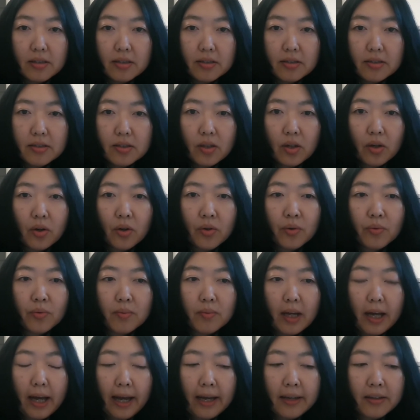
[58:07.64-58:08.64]
So
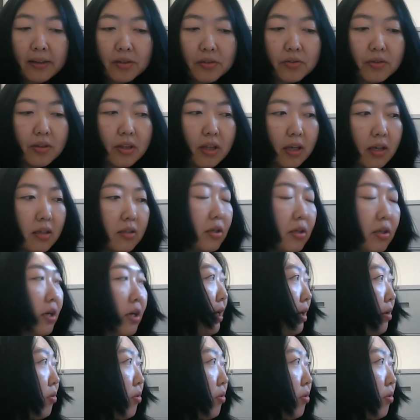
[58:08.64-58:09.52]
I don't think there are